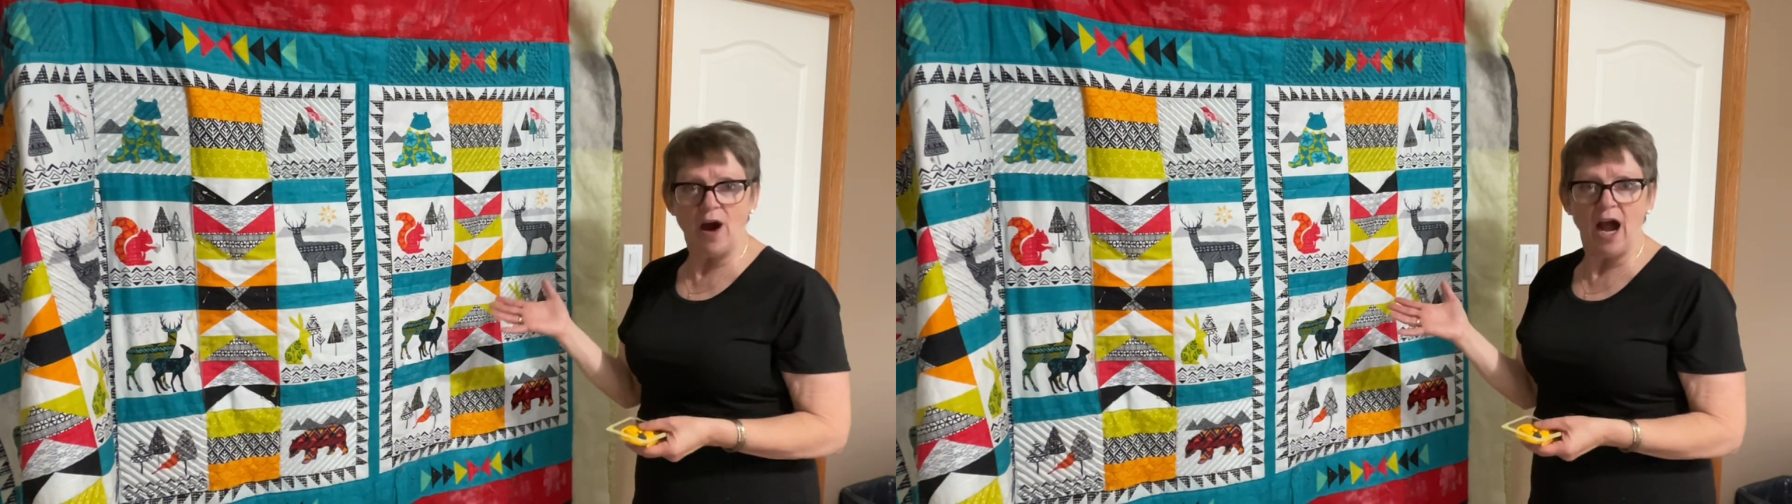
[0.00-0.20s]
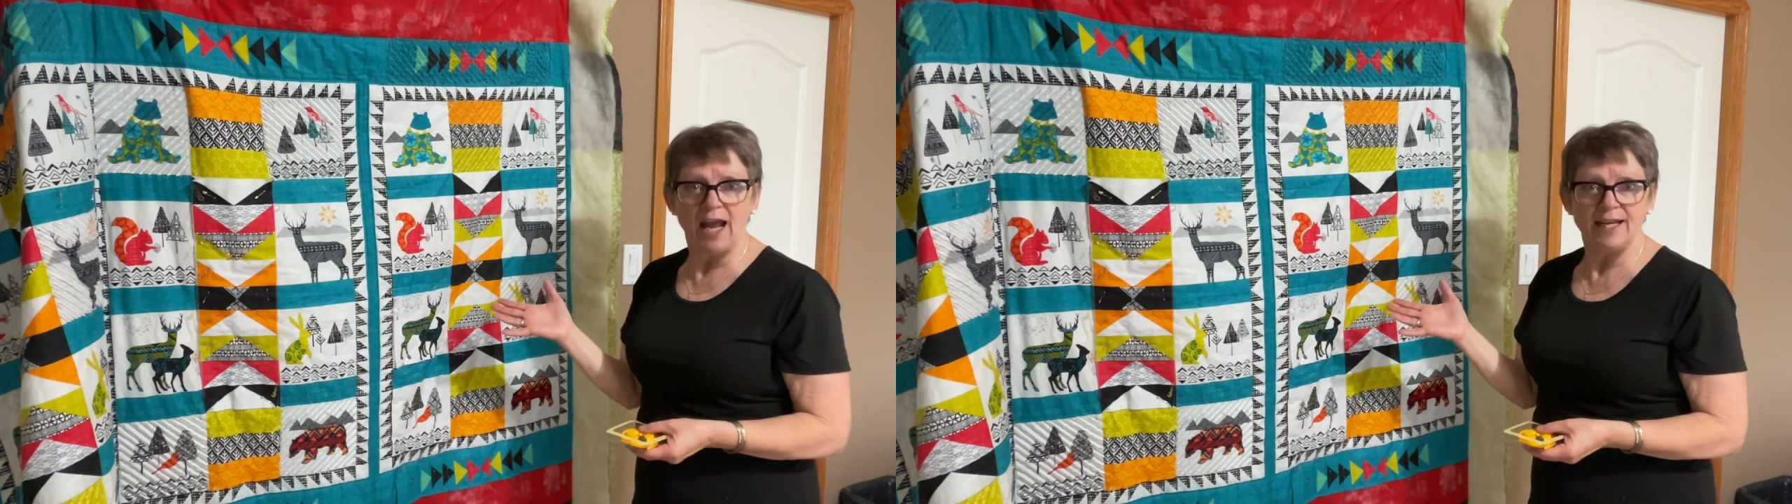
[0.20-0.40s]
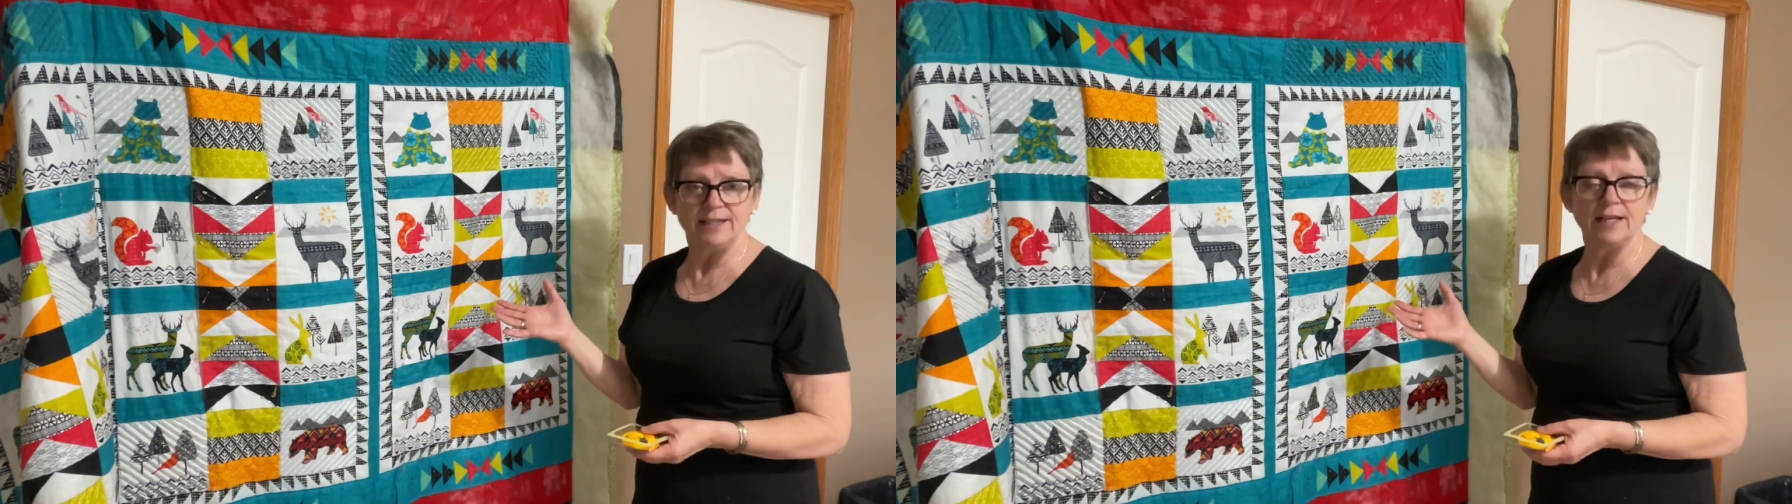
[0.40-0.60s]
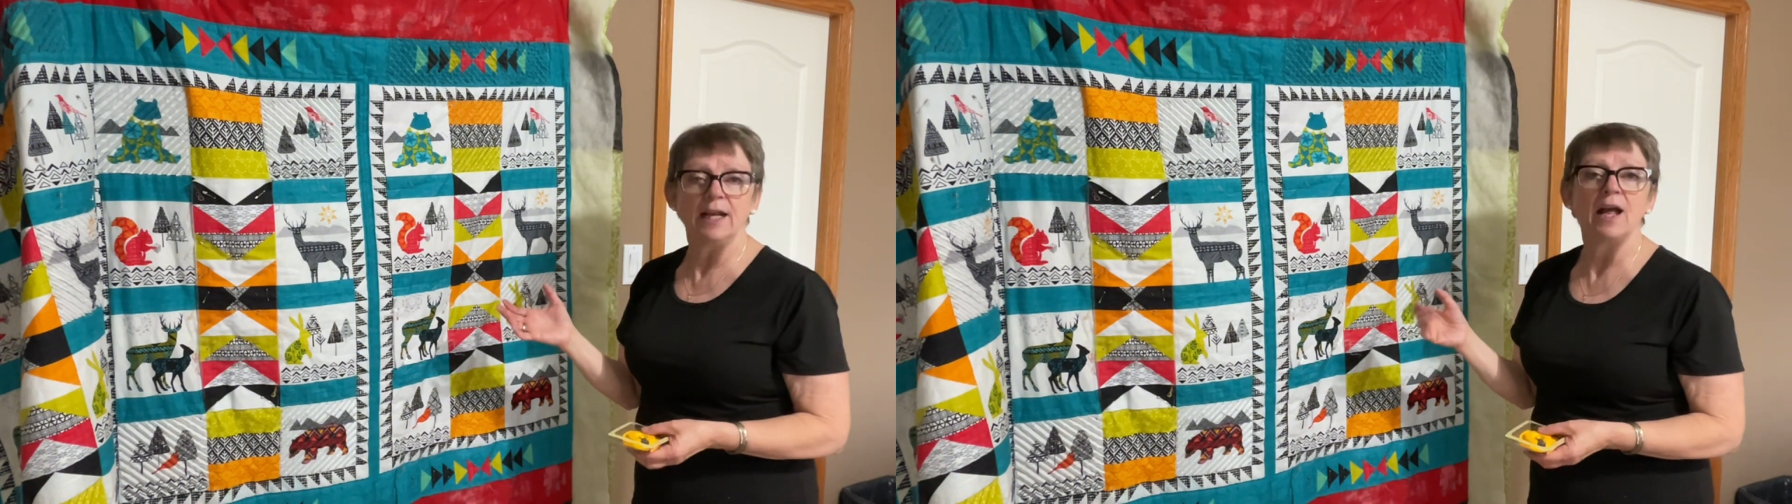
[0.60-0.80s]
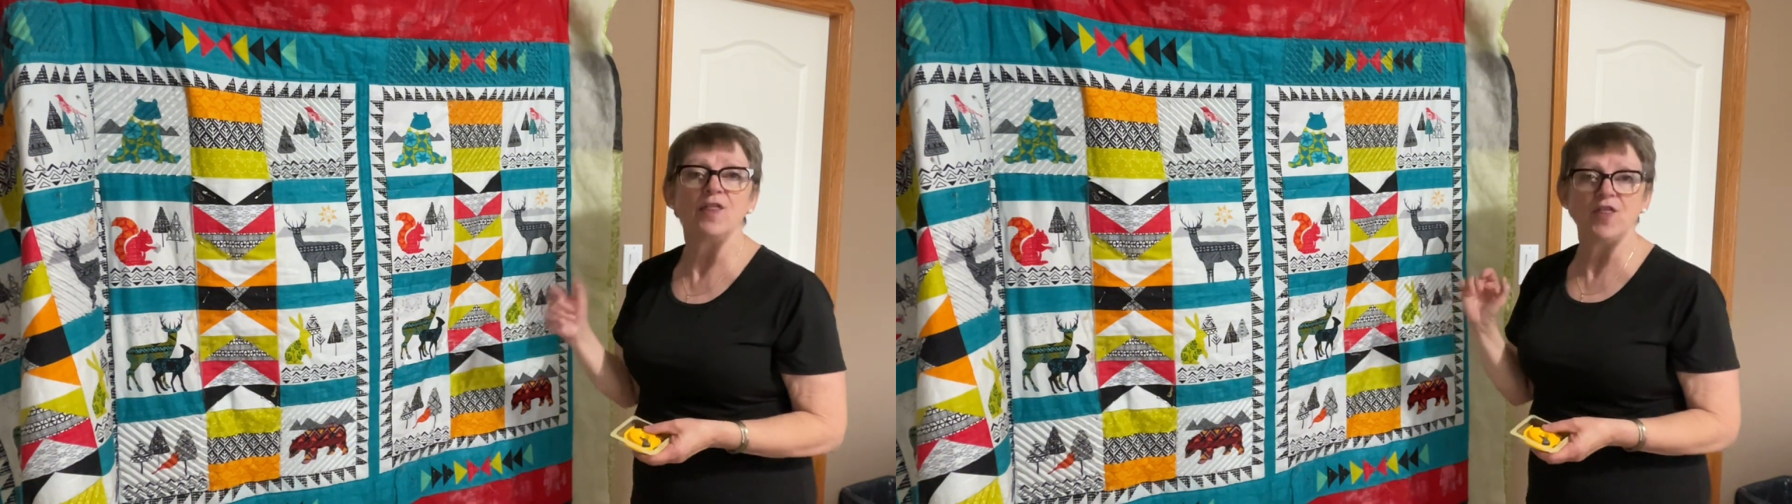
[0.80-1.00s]
find
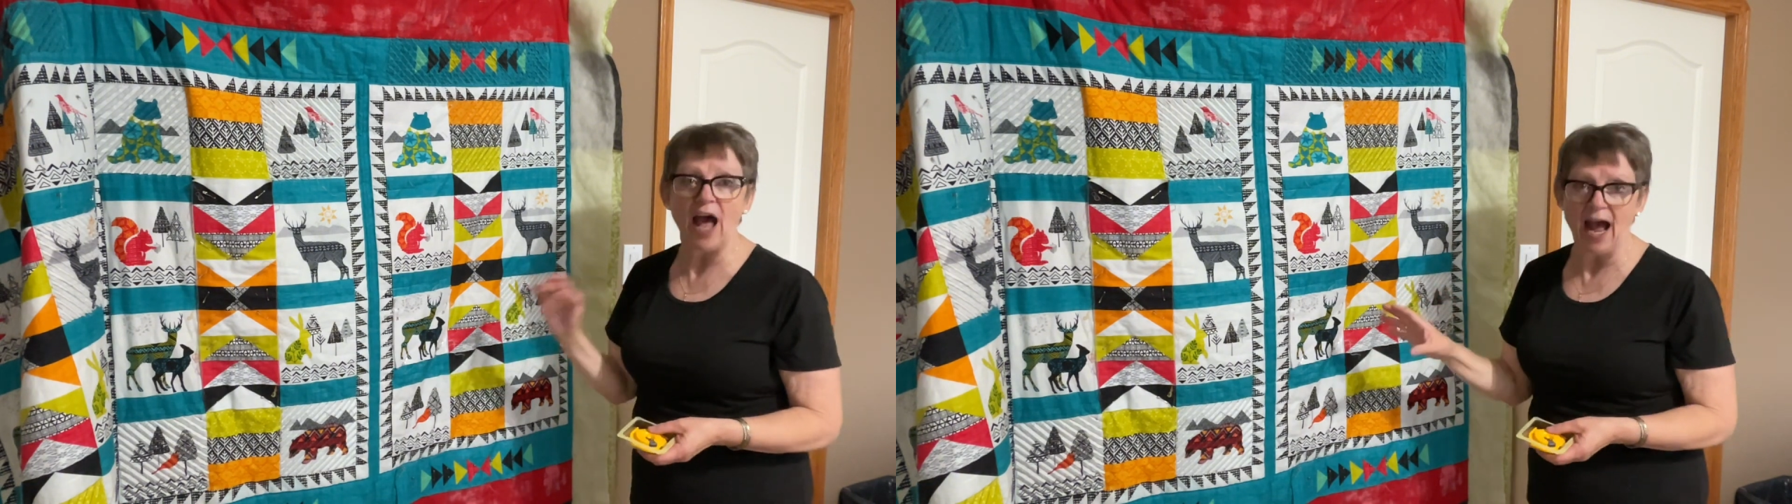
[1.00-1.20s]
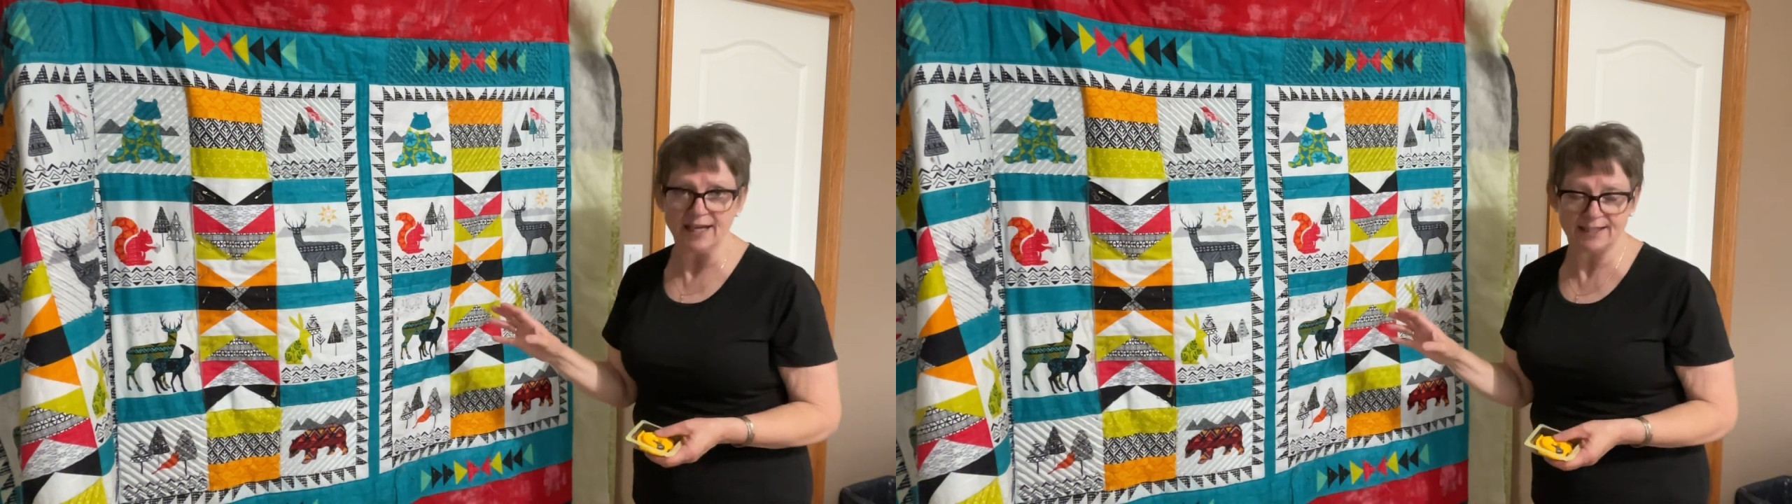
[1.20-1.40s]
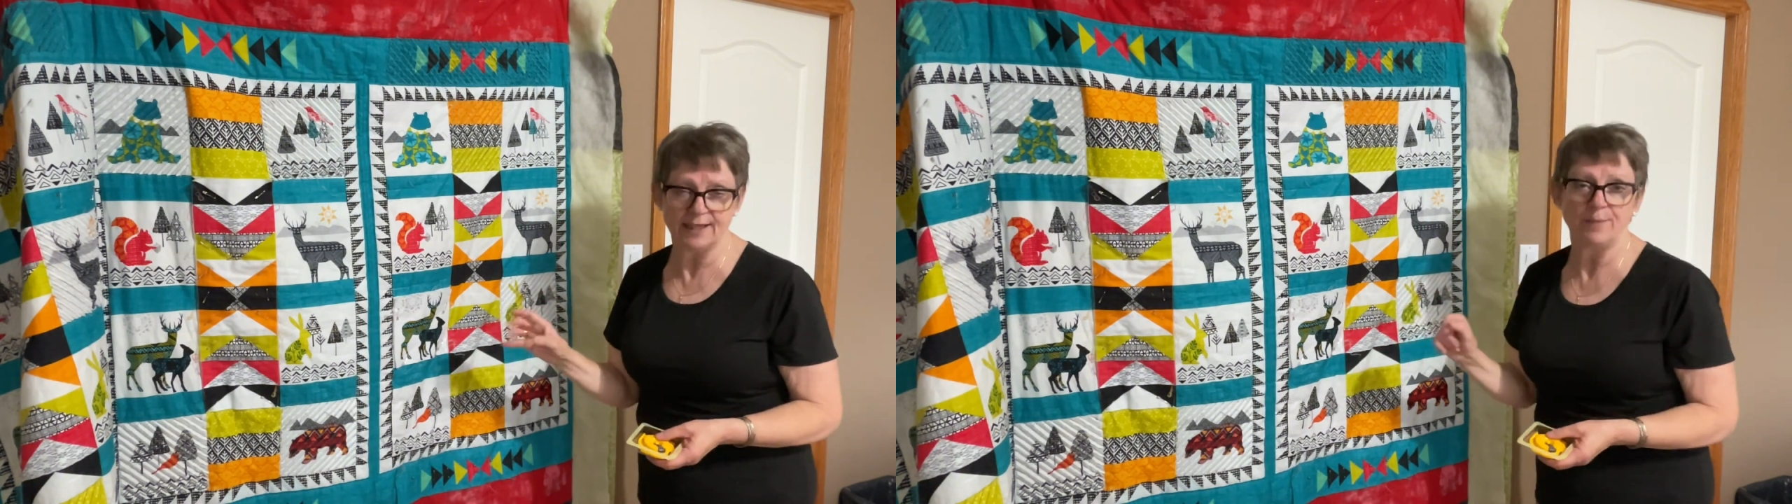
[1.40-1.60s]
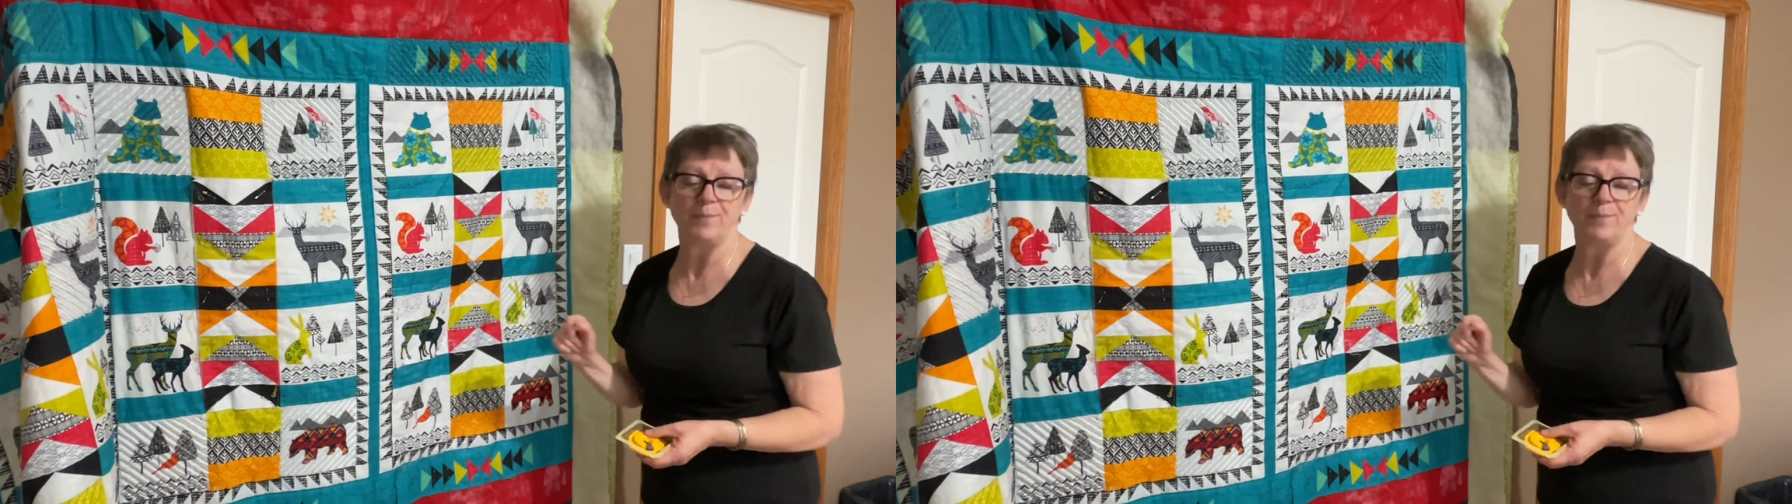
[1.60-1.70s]
that,